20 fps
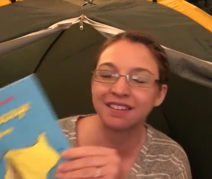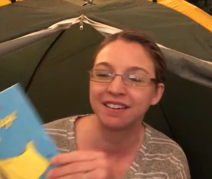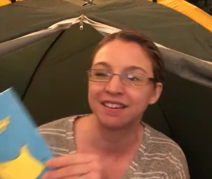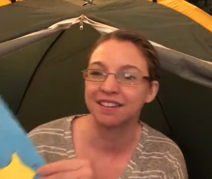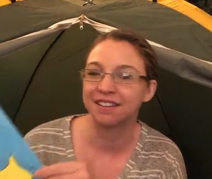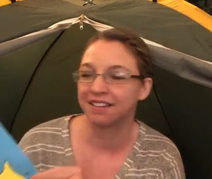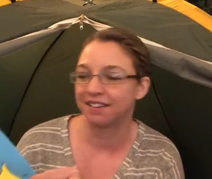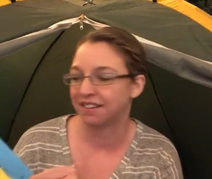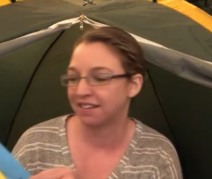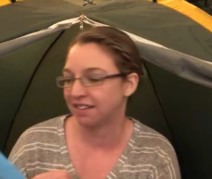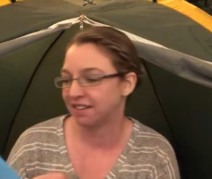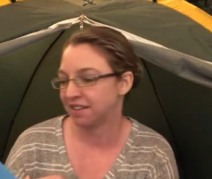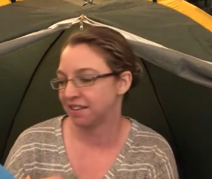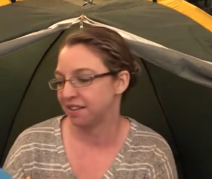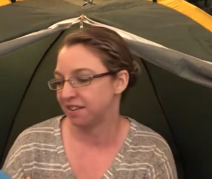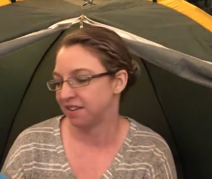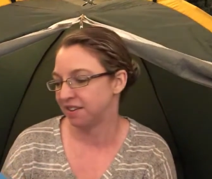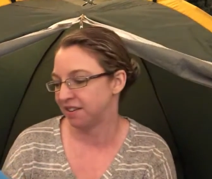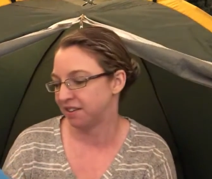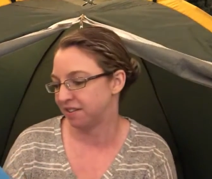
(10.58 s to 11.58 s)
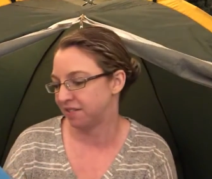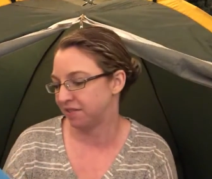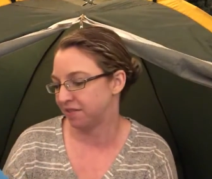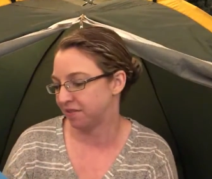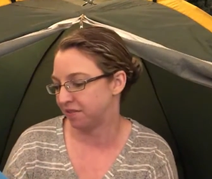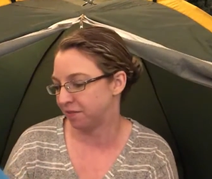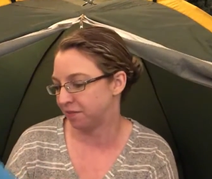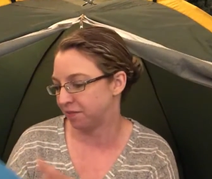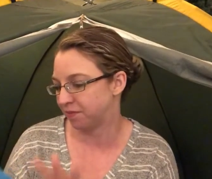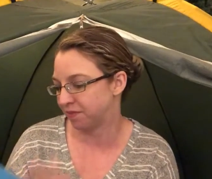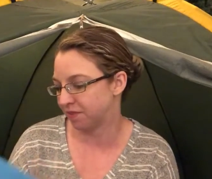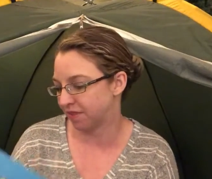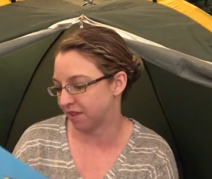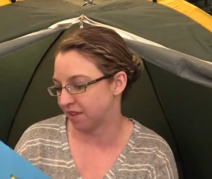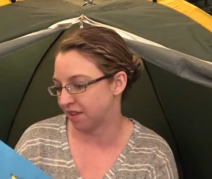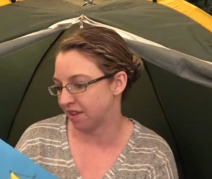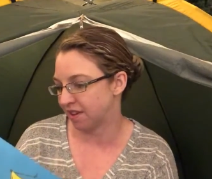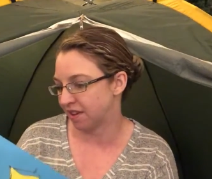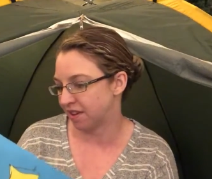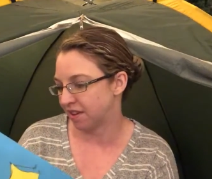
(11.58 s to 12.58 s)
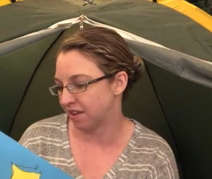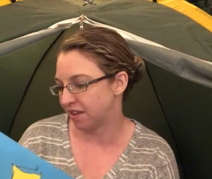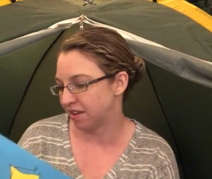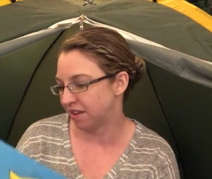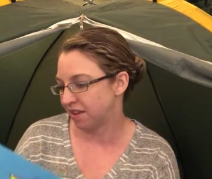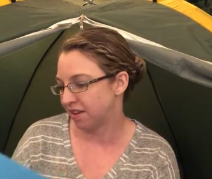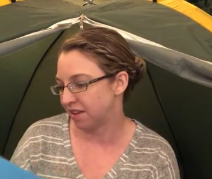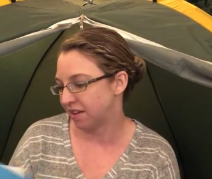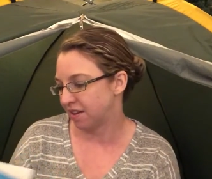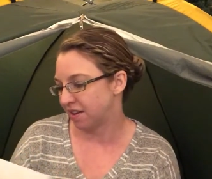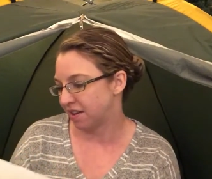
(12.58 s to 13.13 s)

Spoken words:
(silence)